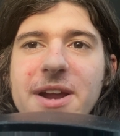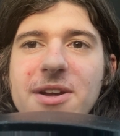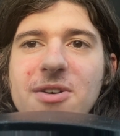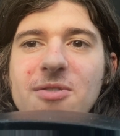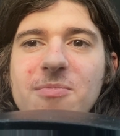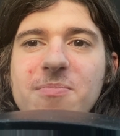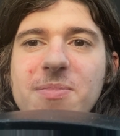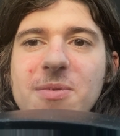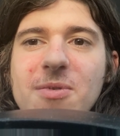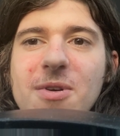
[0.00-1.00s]
I know
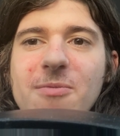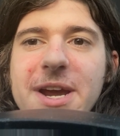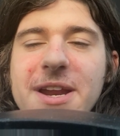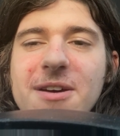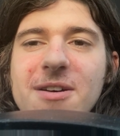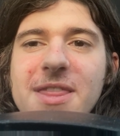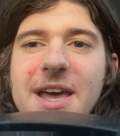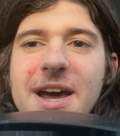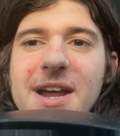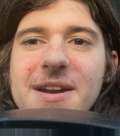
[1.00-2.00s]
people are waiting on
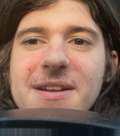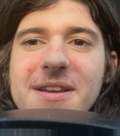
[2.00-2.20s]
that,